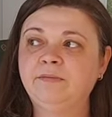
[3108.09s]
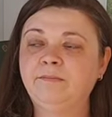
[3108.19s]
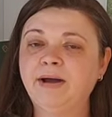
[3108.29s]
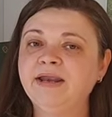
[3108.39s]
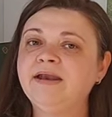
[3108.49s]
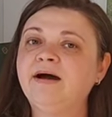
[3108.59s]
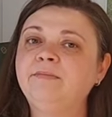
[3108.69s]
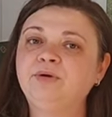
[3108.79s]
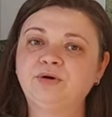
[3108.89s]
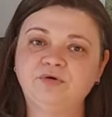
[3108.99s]
my
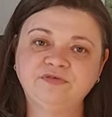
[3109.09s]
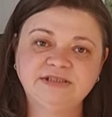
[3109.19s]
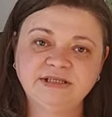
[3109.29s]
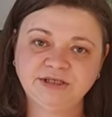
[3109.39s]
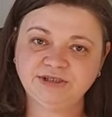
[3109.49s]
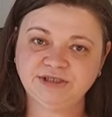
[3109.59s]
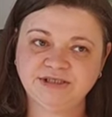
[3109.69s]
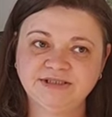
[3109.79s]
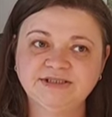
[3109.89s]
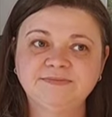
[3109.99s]
number of
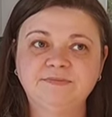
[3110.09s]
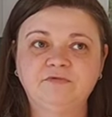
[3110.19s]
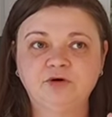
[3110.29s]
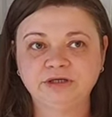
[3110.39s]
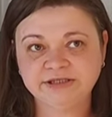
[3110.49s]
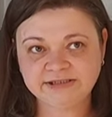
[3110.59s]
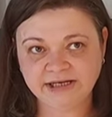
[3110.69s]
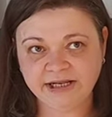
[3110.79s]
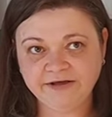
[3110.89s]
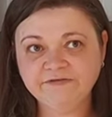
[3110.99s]
stitches for the
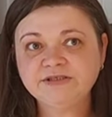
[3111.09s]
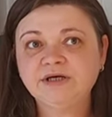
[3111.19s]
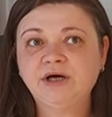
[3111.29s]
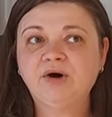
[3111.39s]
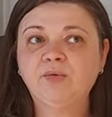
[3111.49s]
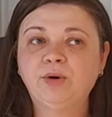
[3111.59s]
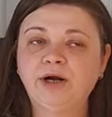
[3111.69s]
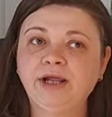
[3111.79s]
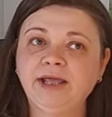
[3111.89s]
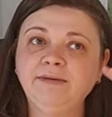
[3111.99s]
sleeves
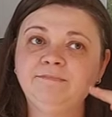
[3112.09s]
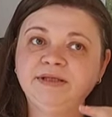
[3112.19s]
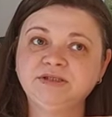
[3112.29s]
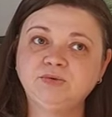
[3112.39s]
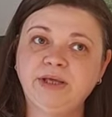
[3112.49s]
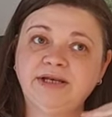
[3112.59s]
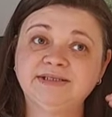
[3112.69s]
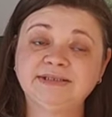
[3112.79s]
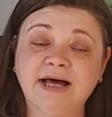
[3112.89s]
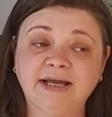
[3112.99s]
were in between
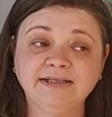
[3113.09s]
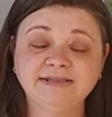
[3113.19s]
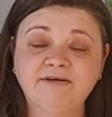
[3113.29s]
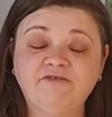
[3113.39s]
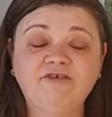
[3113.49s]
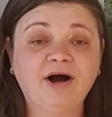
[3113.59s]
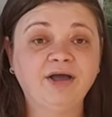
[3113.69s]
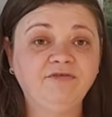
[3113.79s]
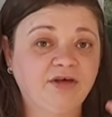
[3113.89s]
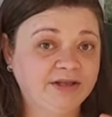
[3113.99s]
size
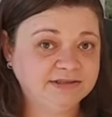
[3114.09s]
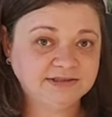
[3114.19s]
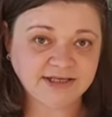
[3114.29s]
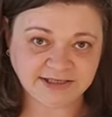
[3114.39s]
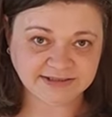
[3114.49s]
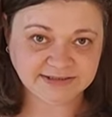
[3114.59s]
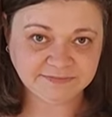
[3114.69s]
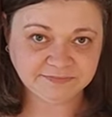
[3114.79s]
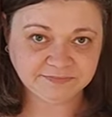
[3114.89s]
5 and 6.